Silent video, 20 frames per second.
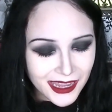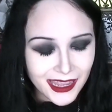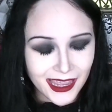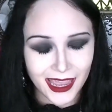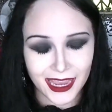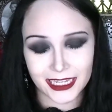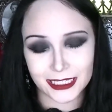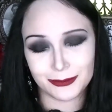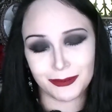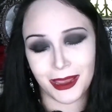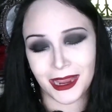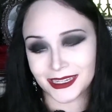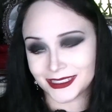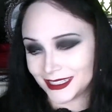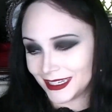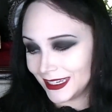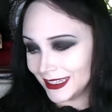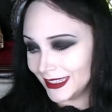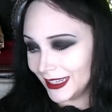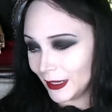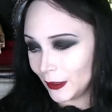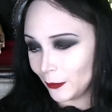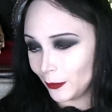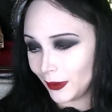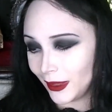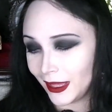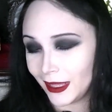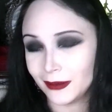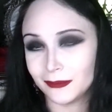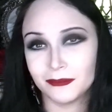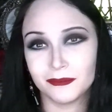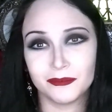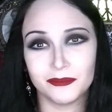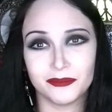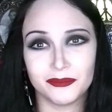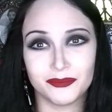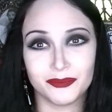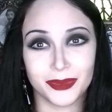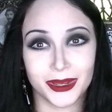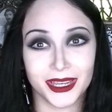expecting a little bit,
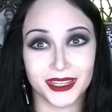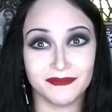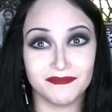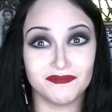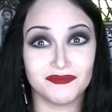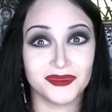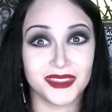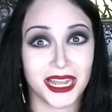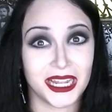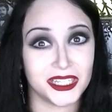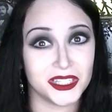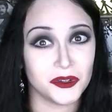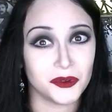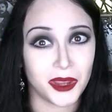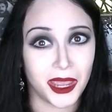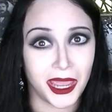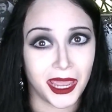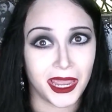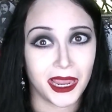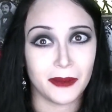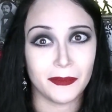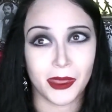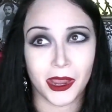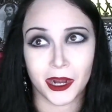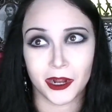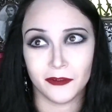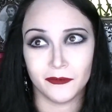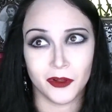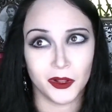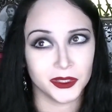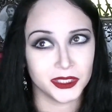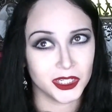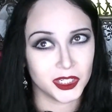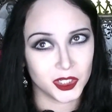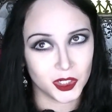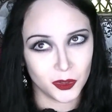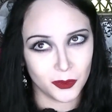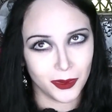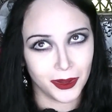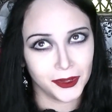but that's okay. I'm not going to fault it
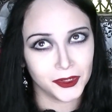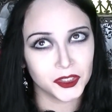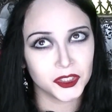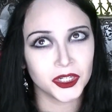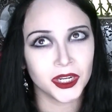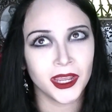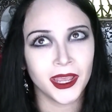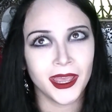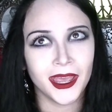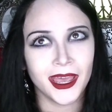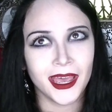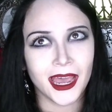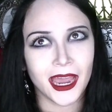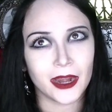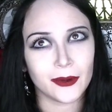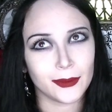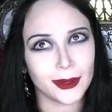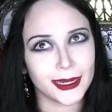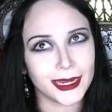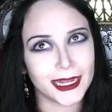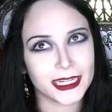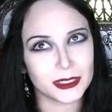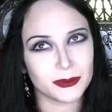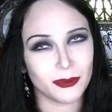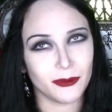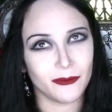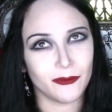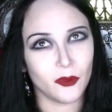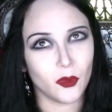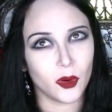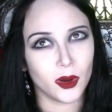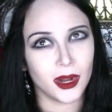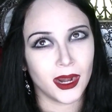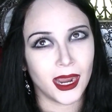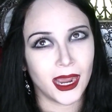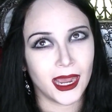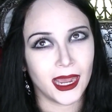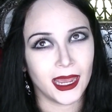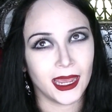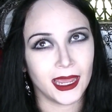too much. I realized before
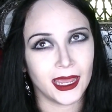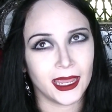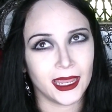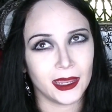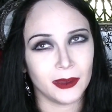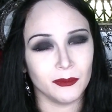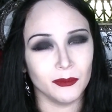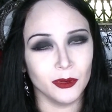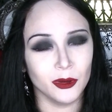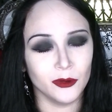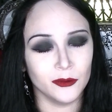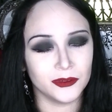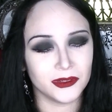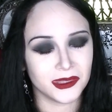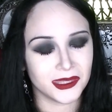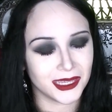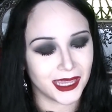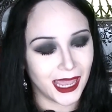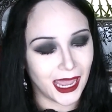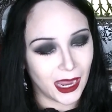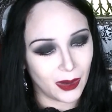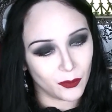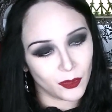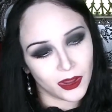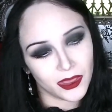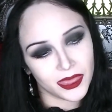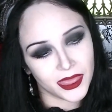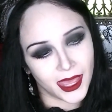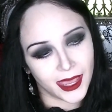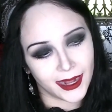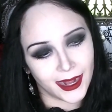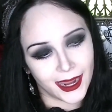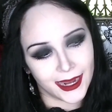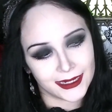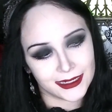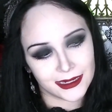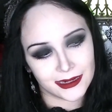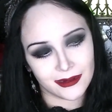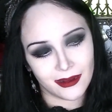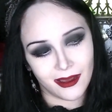I moved the camera that I
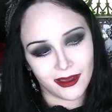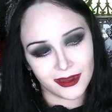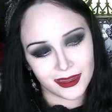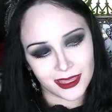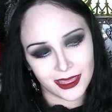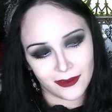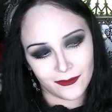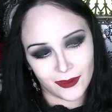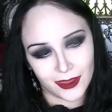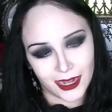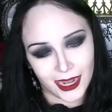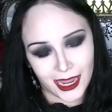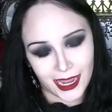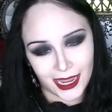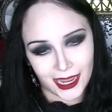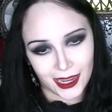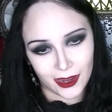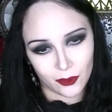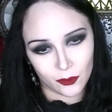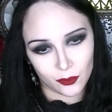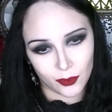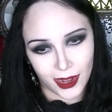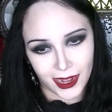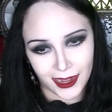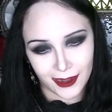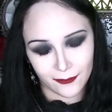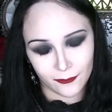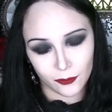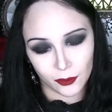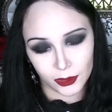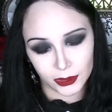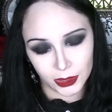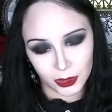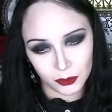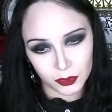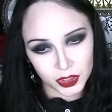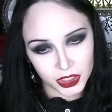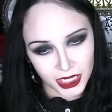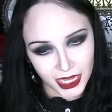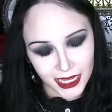did not give it a rating for
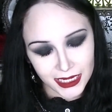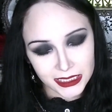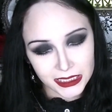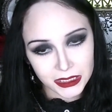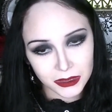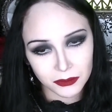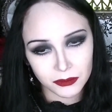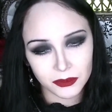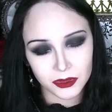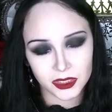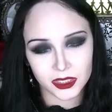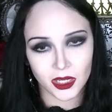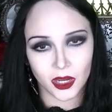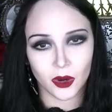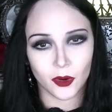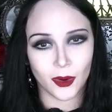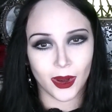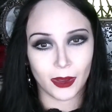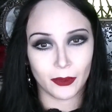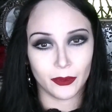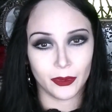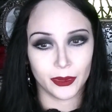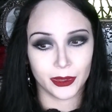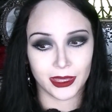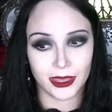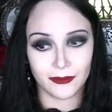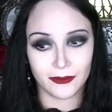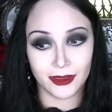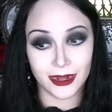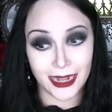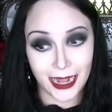louche yet, so I will give it